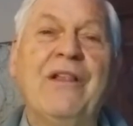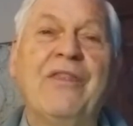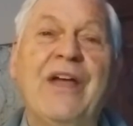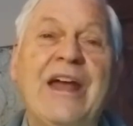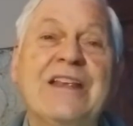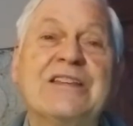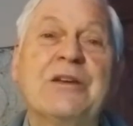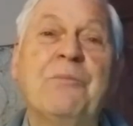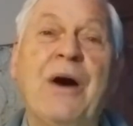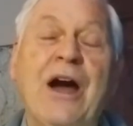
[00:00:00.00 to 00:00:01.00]
That is
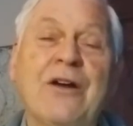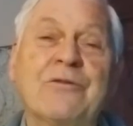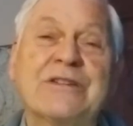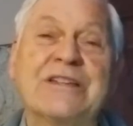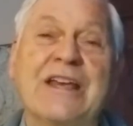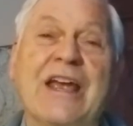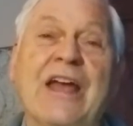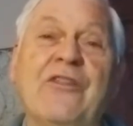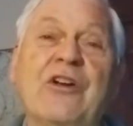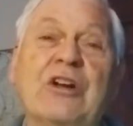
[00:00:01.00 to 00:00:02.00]
hypocrisy,
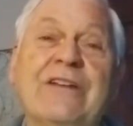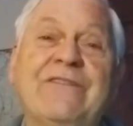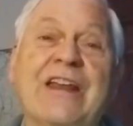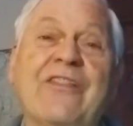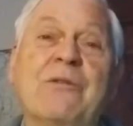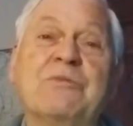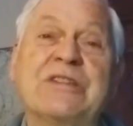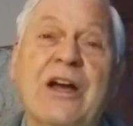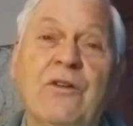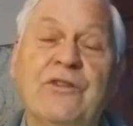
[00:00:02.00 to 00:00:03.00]
and they're lifting
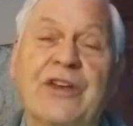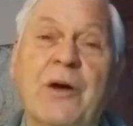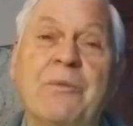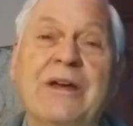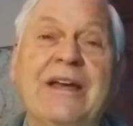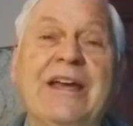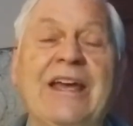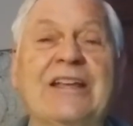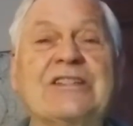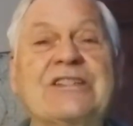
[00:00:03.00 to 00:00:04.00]
themselves up
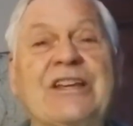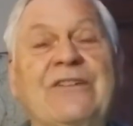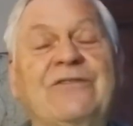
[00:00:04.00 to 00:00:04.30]
instead of